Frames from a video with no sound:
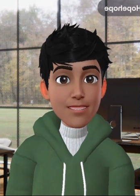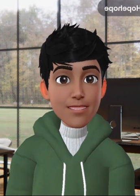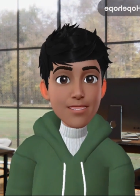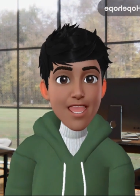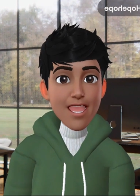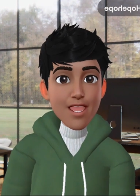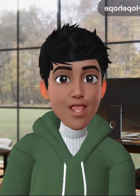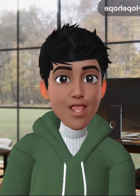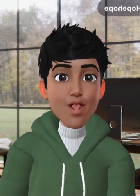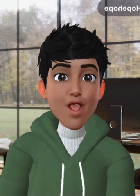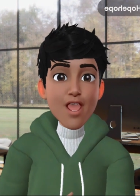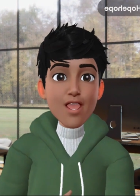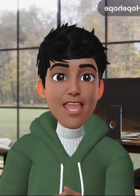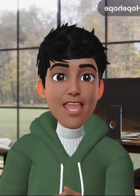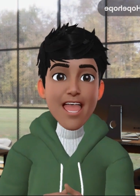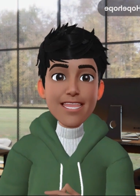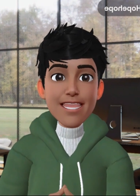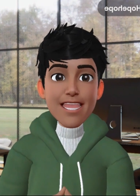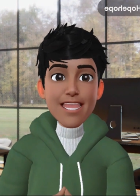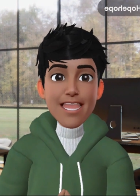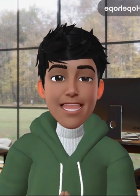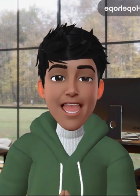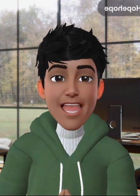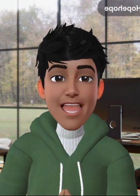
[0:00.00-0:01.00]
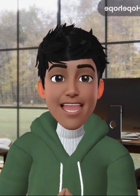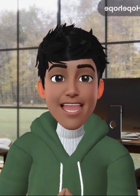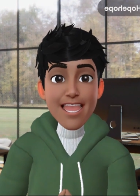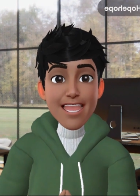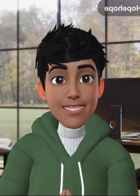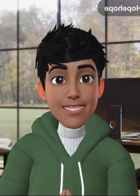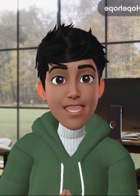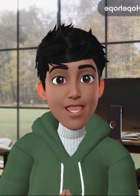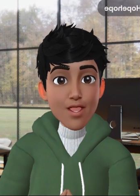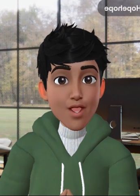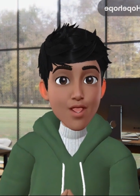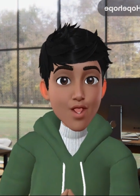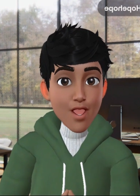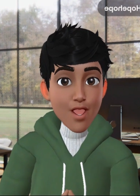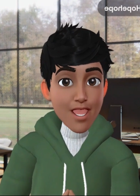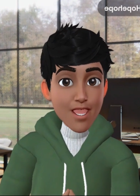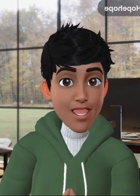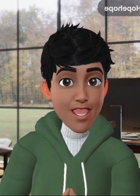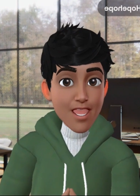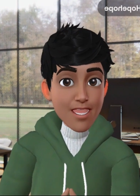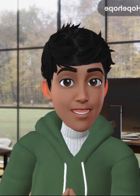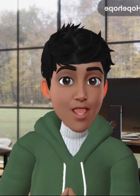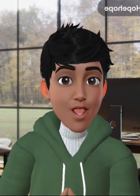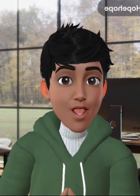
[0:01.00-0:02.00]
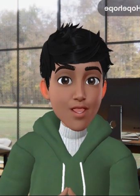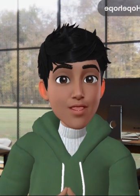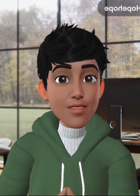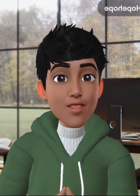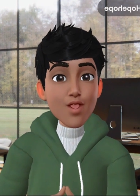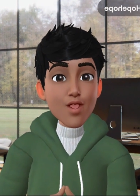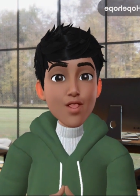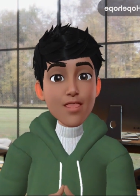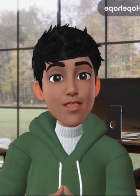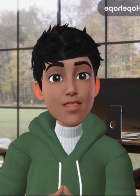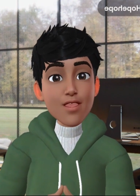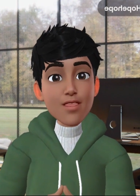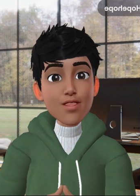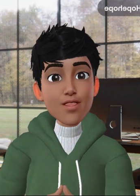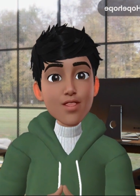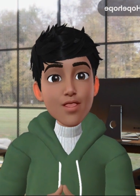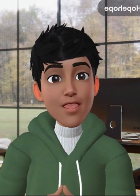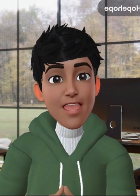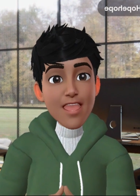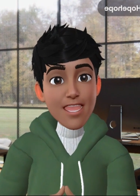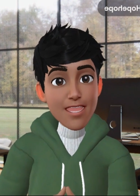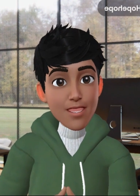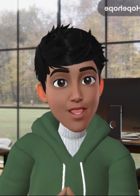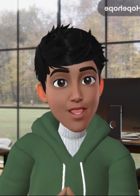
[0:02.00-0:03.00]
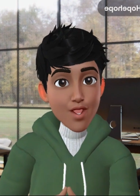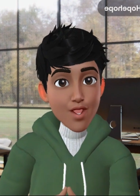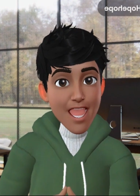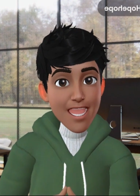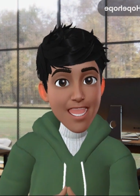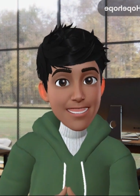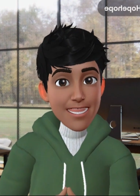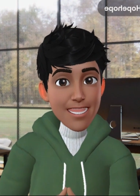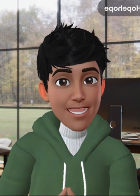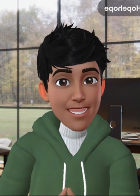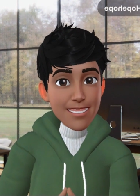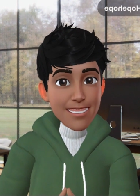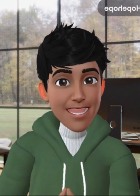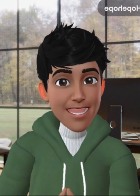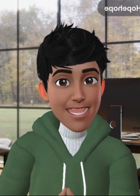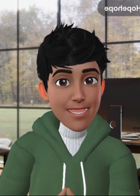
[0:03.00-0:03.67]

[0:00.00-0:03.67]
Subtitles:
that one has the highest conviction on portfolio management basis,